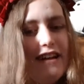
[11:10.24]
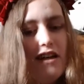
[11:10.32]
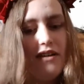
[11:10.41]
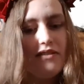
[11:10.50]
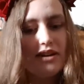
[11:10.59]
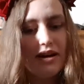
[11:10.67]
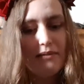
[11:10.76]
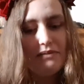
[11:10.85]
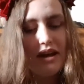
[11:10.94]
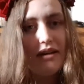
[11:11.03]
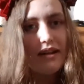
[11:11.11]
but um,
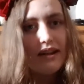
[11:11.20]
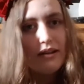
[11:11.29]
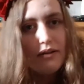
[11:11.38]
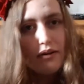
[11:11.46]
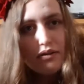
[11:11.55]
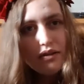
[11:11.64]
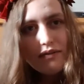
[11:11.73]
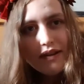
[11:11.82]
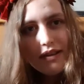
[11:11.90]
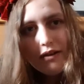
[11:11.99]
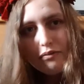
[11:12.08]
yeah, a little ghosty
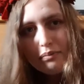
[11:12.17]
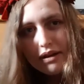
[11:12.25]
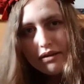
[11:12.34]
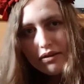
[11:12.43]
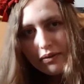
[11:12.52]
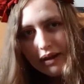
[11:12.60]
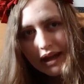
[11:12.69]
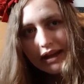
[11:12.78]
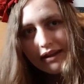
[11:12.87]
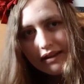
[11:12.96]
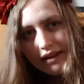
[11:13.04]
fell off, but it's
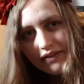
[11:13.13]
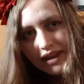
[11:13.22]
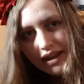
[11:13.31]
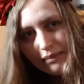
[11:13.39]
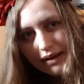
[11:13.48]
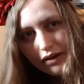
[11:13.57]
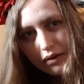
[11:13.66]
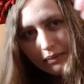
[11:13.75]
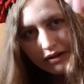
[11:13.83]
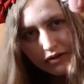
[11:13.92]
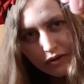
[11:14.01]
okay. I think he might go in
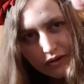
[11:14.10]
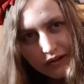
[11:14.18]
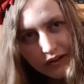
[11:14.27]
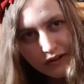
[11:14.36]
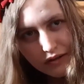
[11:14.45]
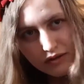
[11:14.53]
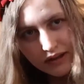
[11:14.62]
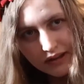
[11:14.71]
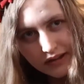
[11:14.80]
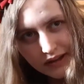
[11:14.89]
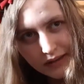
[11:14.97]
my journal, honestly.
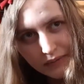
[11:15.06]
Look at him